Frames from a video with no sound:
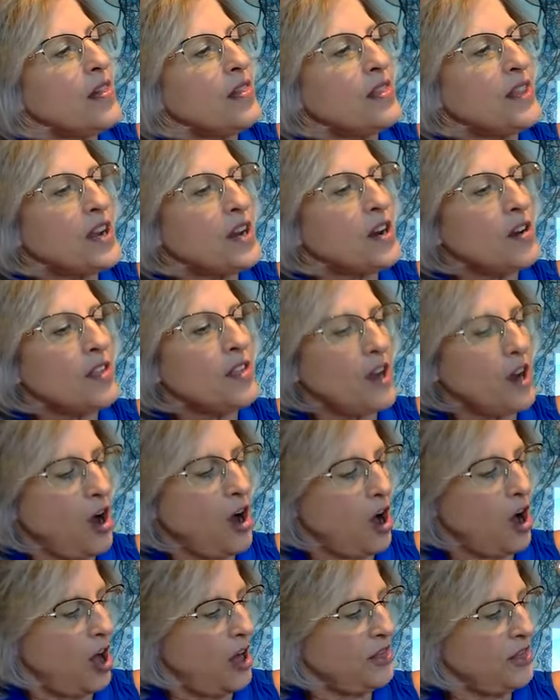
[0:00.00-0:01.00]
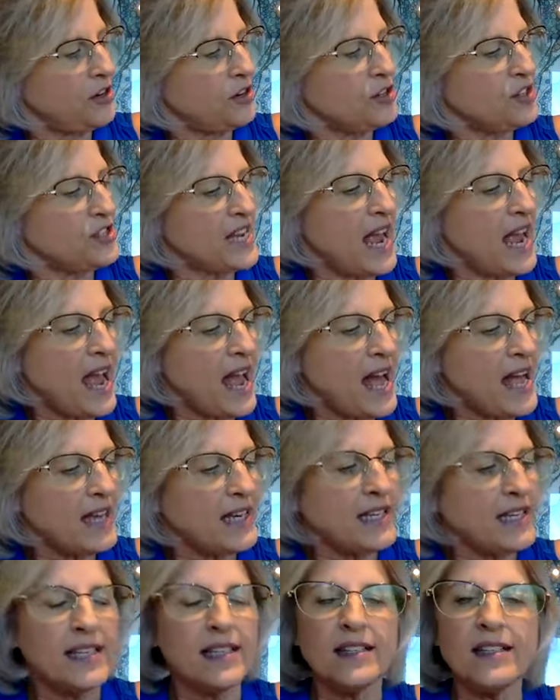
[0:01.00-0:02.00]
They're the authors and
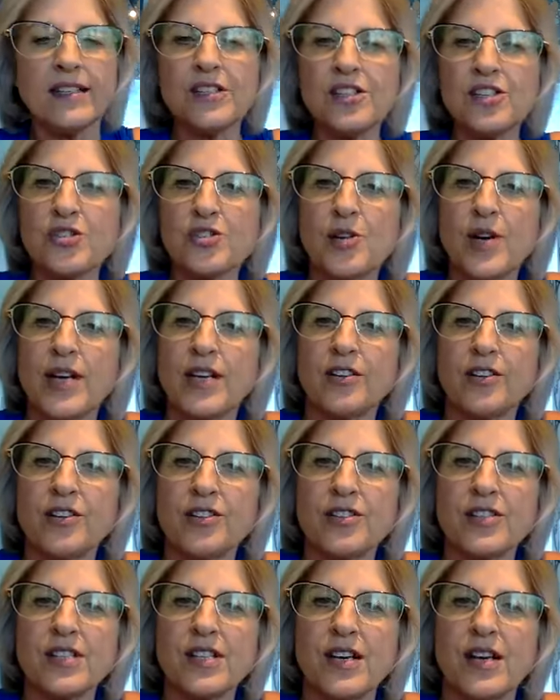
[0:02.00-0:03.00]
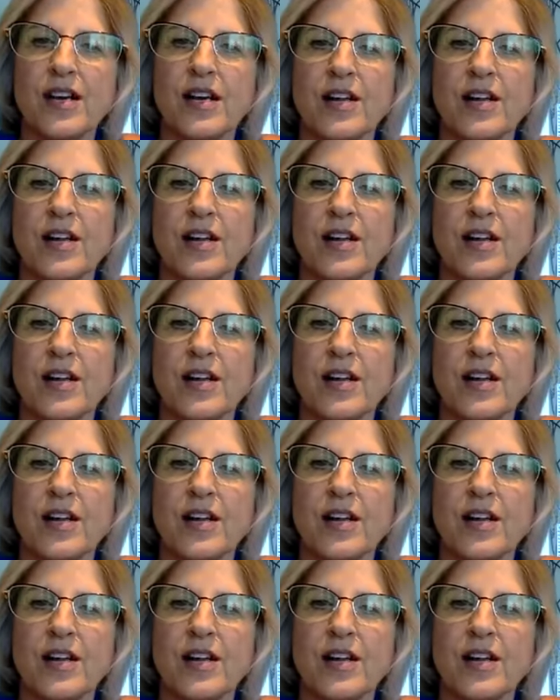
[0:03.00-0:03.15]
illustrators.